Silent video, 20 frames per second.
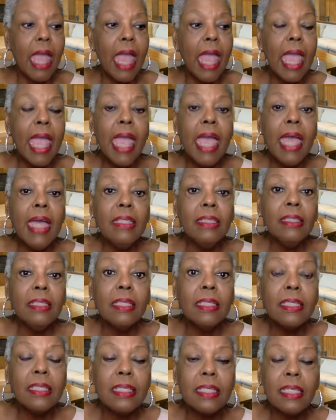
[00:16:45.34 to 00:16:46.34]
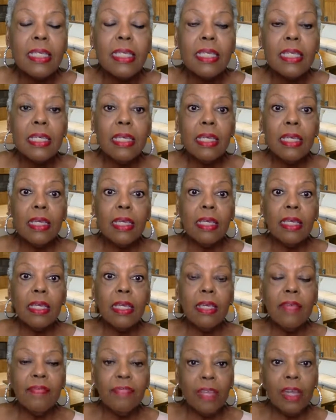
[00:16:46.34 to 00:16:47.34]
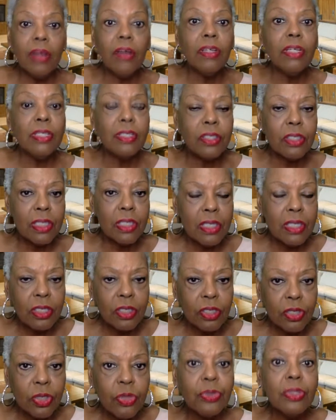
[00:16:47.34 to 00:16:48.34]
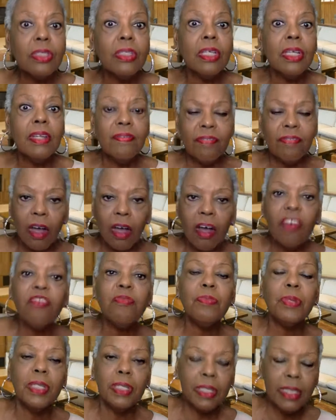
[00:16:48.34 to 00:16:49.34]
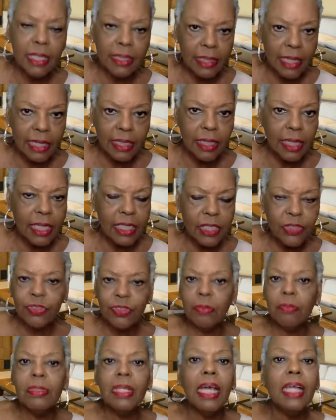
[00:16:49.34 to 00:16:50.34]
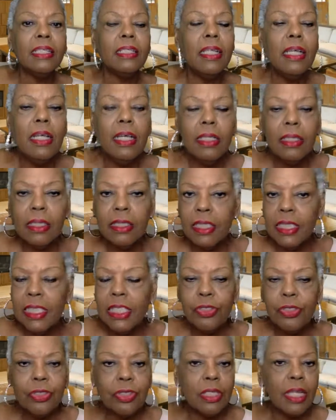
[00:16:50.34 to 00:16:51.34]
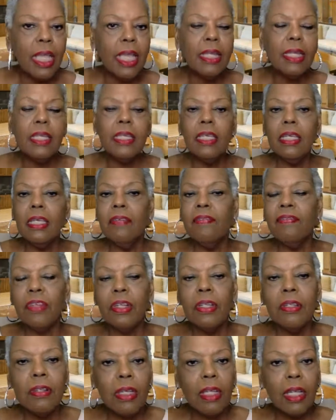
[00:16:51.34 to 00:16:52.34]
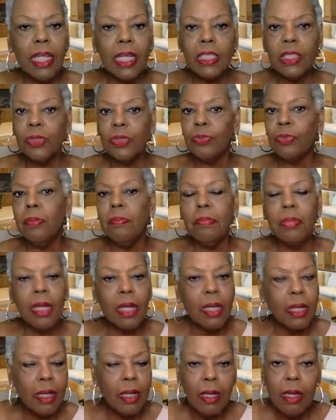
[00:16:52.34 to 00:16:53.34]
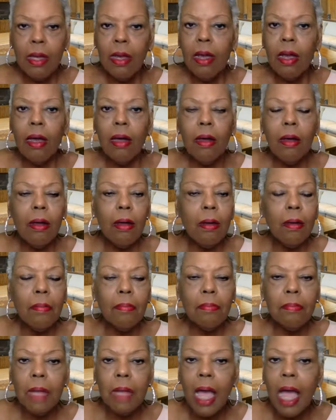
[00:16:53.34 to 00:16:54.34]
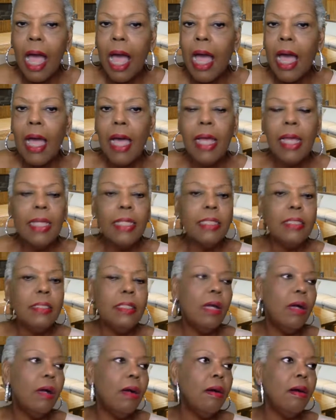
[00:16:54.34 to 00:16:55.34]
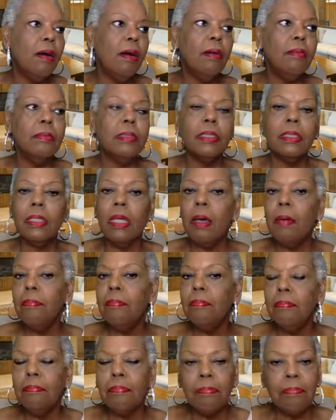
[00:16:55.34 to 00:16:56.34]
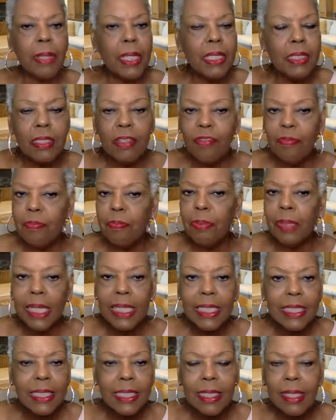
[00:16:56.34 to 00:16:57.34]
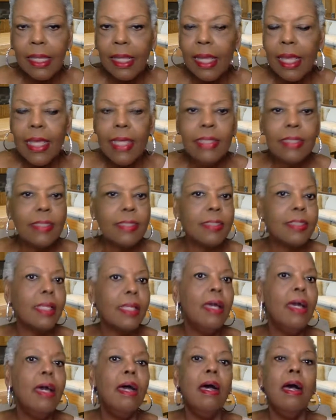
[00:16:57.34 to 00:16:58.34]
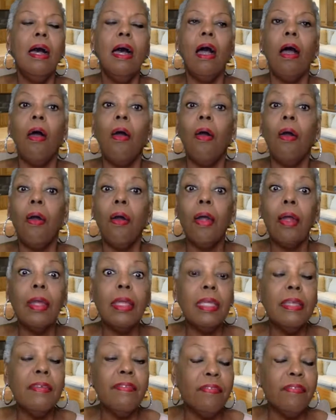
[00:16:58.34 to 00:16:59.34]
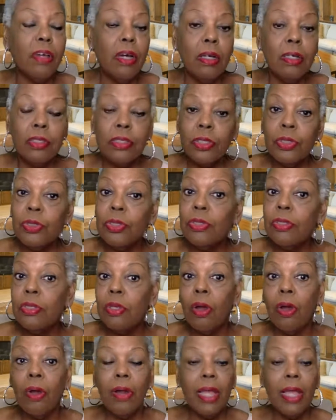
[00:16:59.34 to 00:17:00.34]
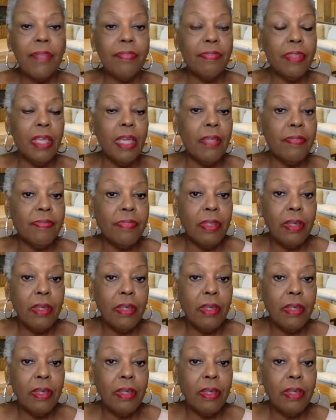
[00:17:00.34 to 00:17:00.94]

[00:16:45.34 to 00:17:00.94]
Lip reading: and see if there is student involvement in that classroom, not the teacher standing in front of the classroom, but behind some piece of plexiglass, or if students are at